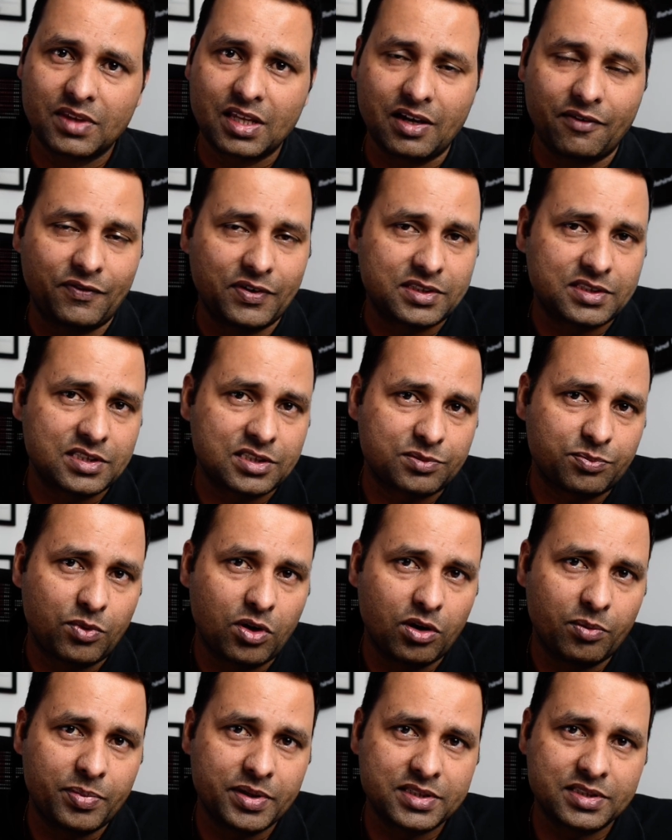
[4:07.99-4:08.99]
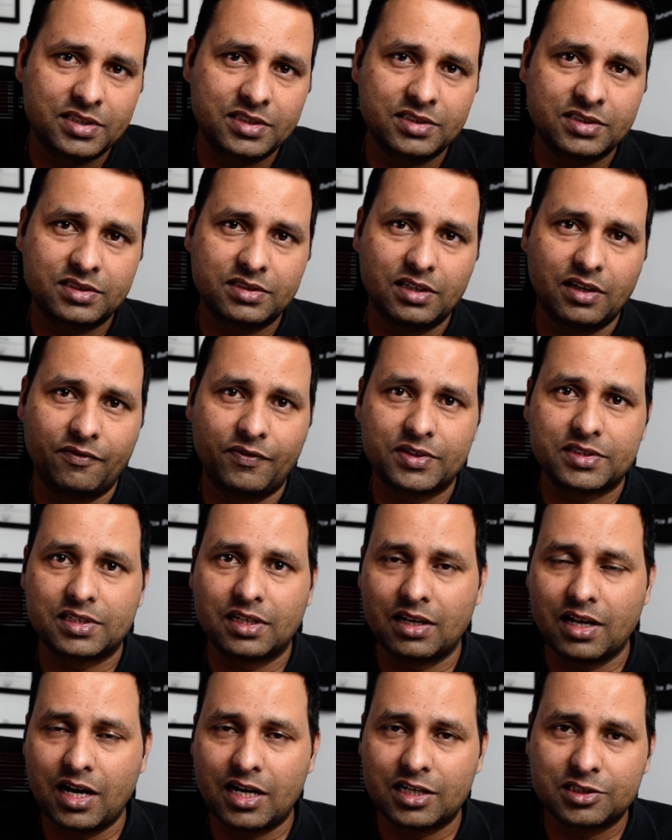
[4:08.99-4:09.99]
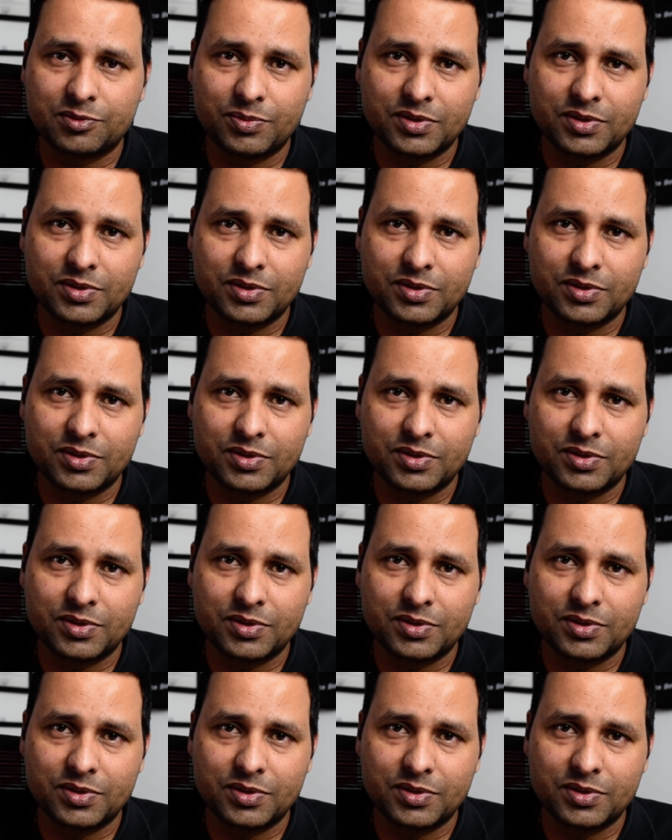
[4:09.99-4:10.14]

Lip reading: If it's a small business, if it's a large